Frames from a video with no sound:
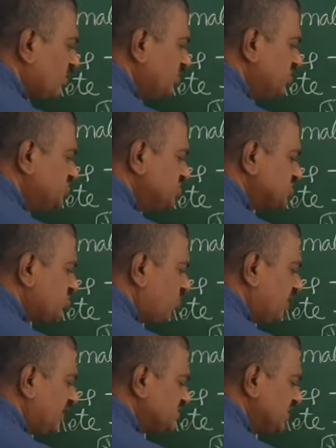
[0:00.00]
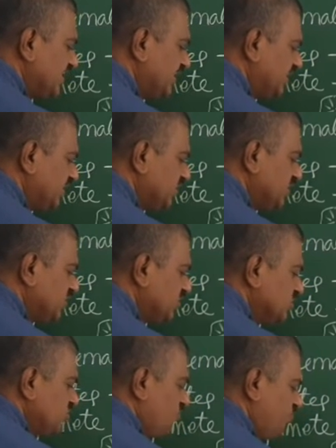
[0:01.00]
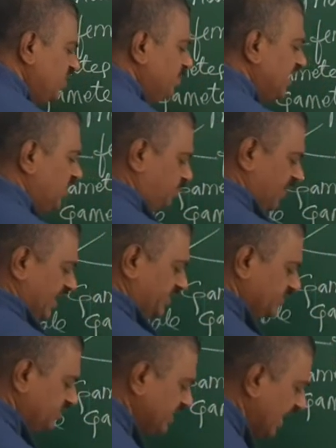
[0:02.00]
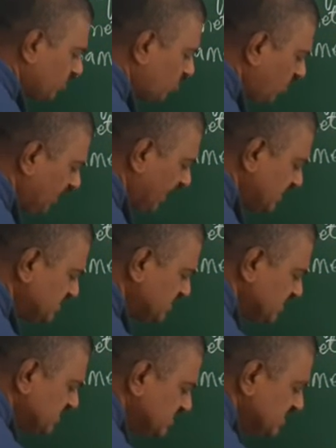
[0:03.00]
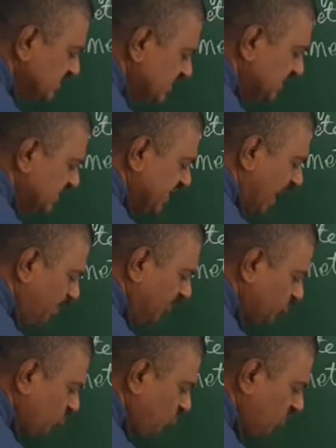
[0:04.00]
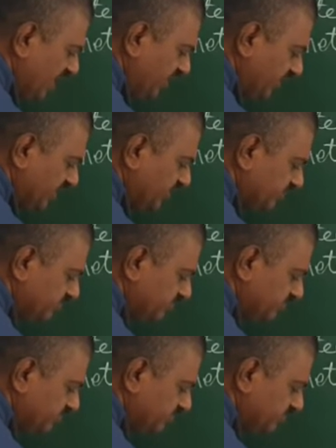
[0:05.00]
this is called as a female plant. They are called as gametophytic.